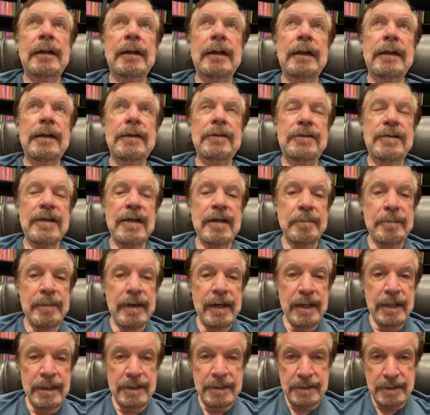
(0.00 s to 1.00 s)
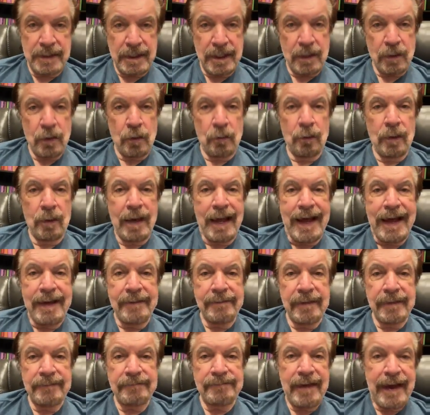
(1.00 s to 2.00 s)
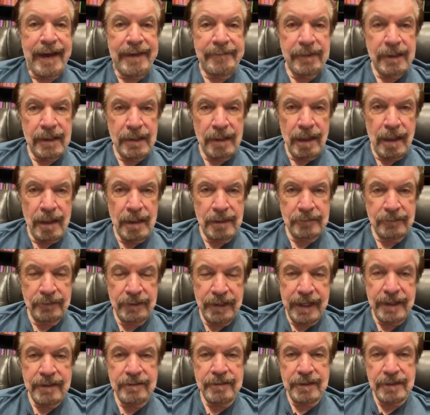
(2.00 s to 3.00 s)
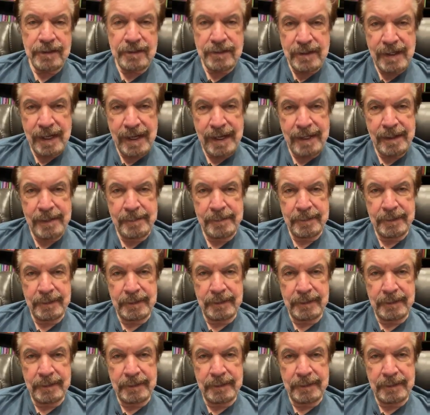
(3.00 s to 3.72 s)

In 10 minutes, I go live at 5 o'clock Texas time